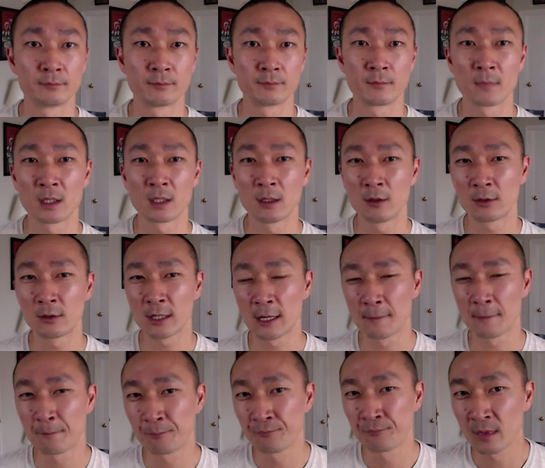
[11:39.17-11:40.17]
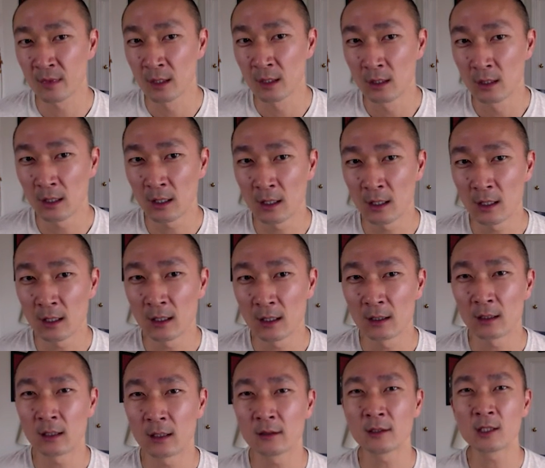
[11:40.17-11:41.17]
Okay,
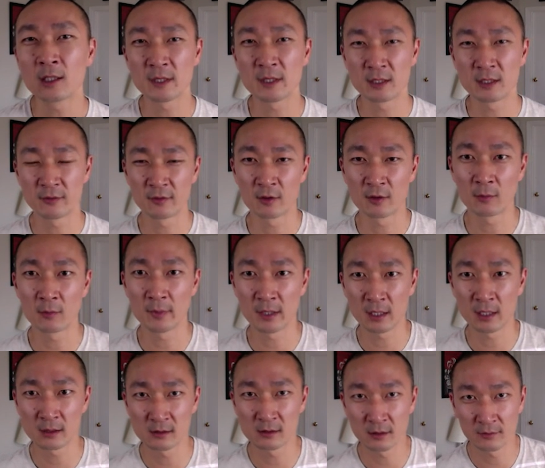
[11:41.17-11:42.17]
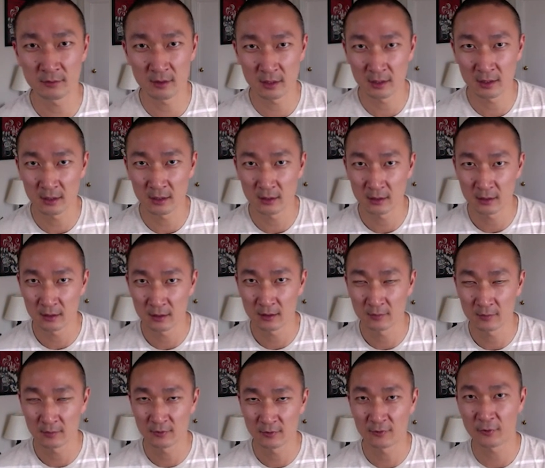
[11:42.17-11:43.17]
a little bit difficult because of the
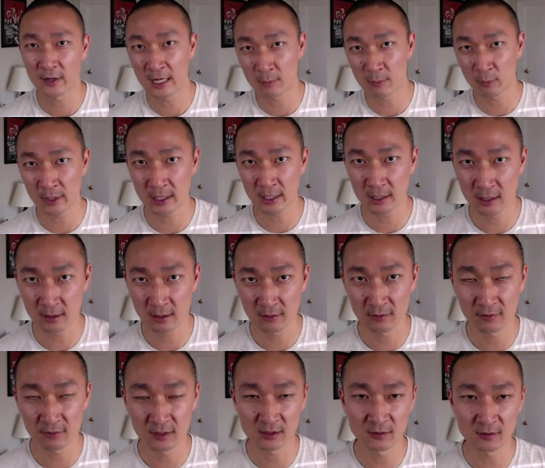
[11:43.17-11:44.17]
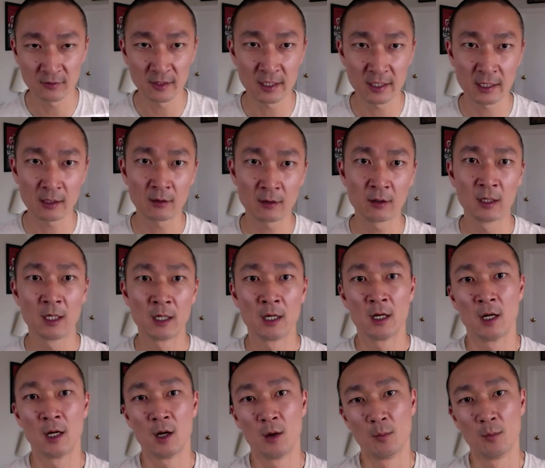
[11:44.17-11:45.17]
frame rate of this video,
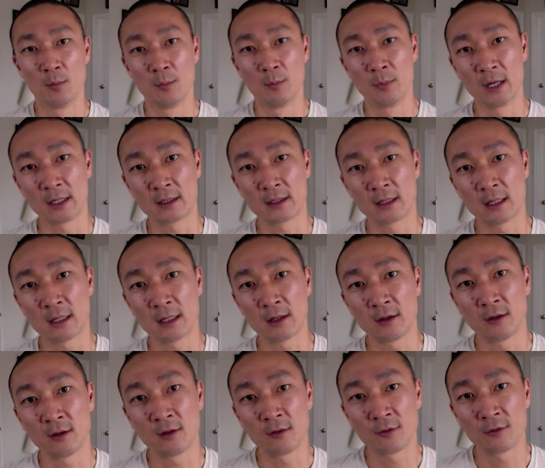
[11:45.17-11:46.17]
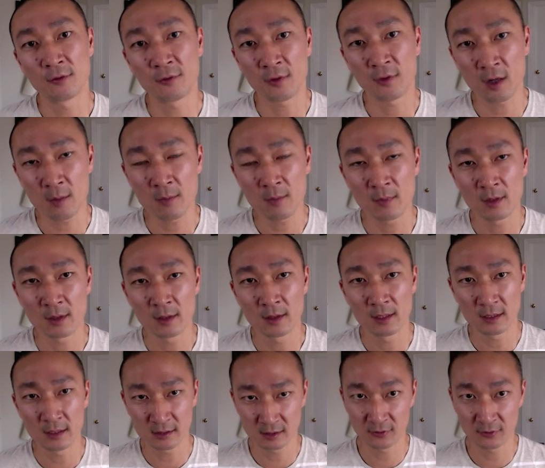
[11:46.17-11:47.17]
but from
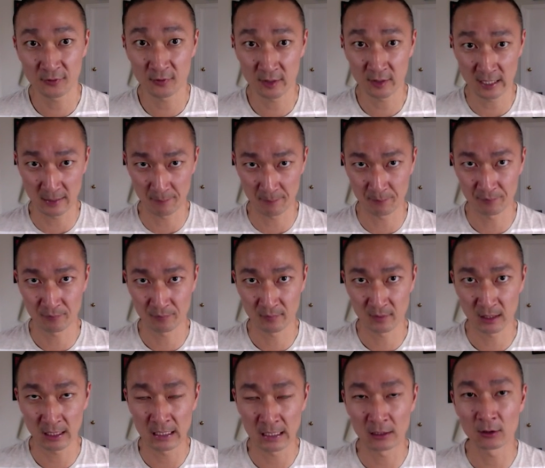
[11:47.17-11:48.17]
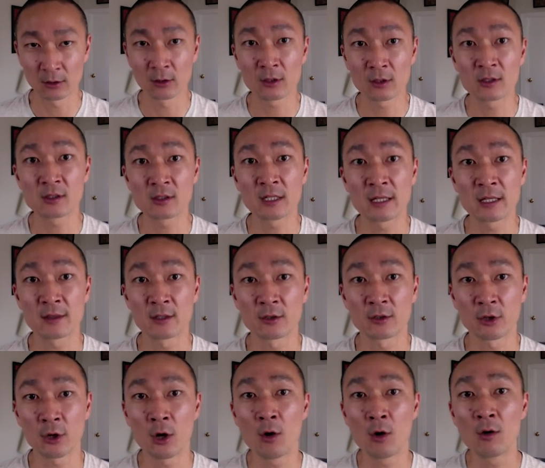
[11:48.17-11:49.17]
this frame, it looks like the
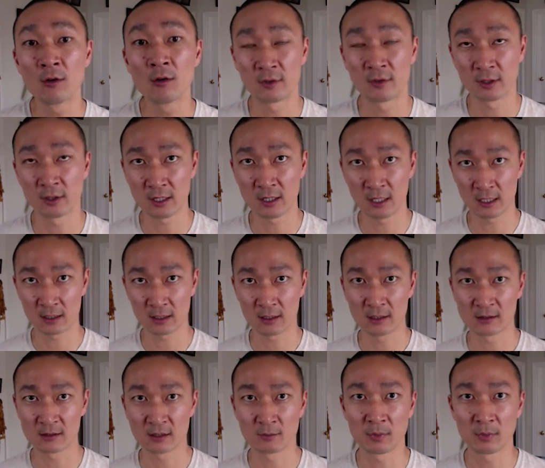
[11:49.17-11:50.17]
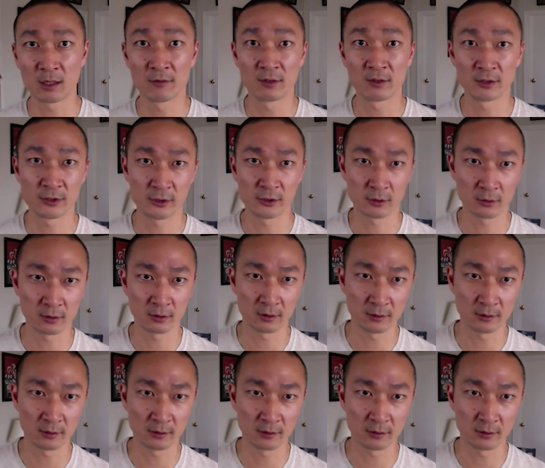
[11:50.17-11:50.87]
toe of her kick is above the shoulder.